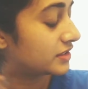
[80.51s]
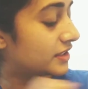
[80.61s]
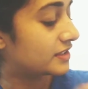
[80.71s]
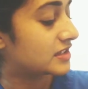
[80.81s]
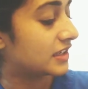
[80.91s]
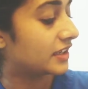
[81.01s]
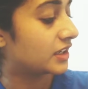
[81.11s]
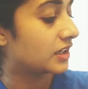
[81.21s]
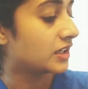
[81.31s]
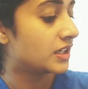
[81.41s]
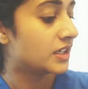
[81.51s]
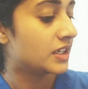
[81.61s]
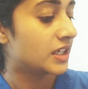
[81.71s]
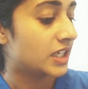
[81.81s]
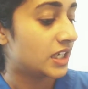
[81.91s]
It's like,
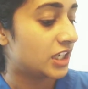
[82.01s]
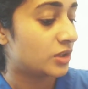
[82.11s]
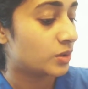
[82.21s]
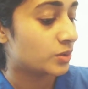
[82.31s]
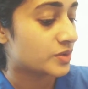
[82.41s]
he who